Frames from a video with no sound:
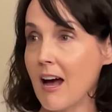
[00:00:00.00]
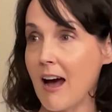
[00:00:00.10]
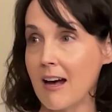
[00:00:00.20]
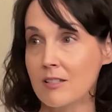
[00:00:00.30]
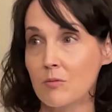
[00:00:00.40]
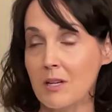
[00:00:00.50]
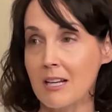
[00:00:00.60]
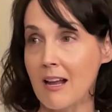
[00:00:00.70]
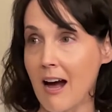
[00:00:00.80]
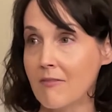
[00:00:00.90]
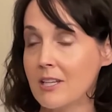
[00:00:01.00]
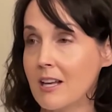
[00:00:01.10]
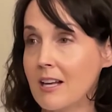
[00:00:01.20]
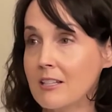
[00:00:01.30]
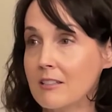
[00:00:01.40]
as we
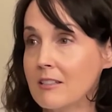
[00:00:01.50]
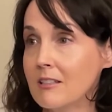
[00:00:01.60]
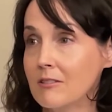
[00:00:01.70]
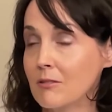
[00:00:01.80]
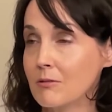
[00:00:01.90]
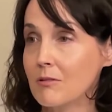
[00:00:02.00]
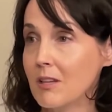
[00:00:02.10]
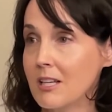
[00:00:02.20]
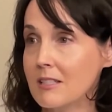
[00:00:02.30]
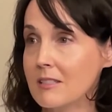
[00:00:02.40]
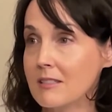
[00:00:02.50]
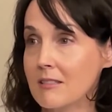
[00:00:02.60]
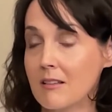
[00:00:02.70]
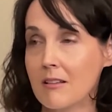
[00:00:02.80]
navigated through this,